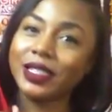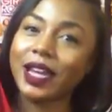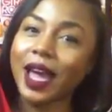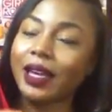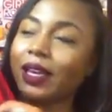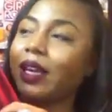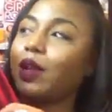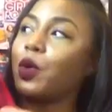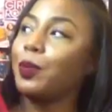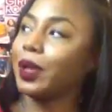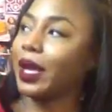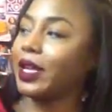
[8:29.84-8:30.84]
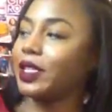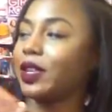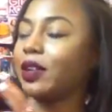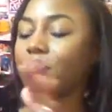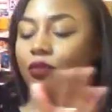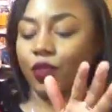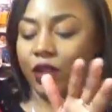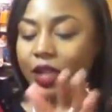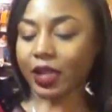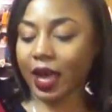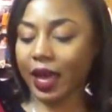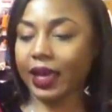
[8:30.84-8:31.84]
jacket or blazer, really
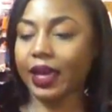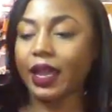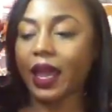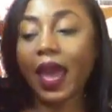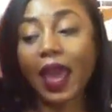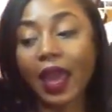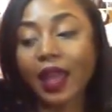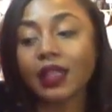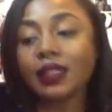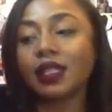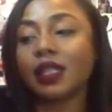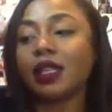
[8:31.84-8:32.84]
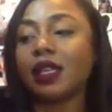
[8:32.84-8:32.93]
like it. And